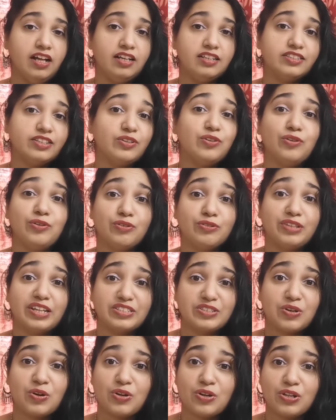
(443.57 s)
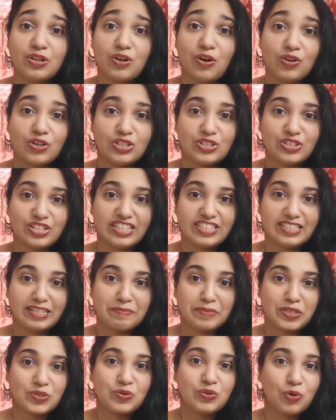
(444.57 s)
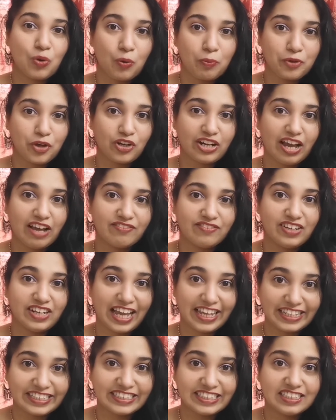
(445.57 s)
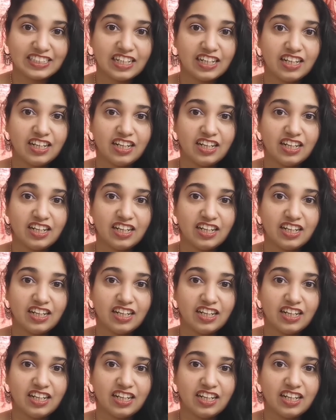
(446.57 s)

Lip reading: So that's all on today's episode. Hope you all have liked it.